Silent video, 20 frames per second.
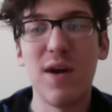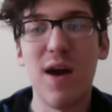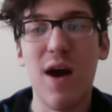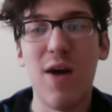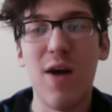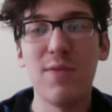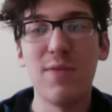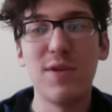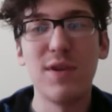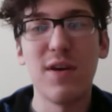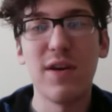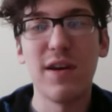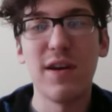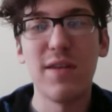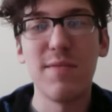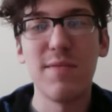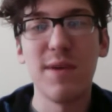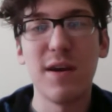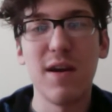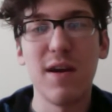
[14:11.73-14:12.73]
I'll be talking
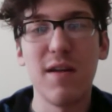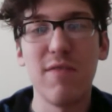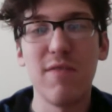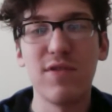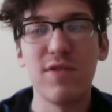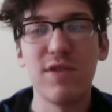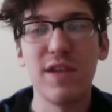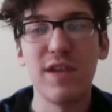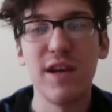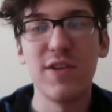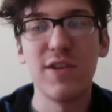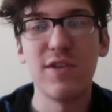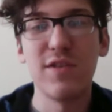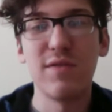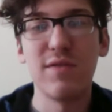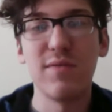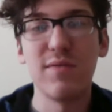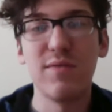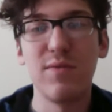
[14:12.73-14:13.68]
about a conversation